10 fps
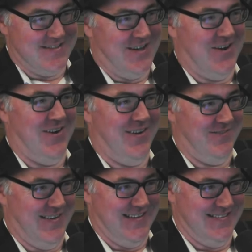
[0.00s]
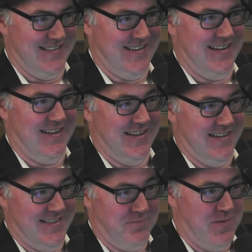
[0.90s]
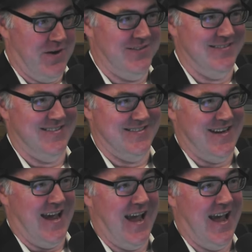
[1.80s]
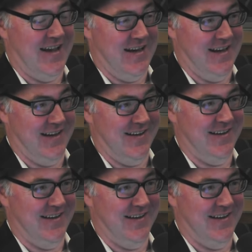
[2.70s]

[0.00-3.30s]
gone, basically, and the boat's just hanging.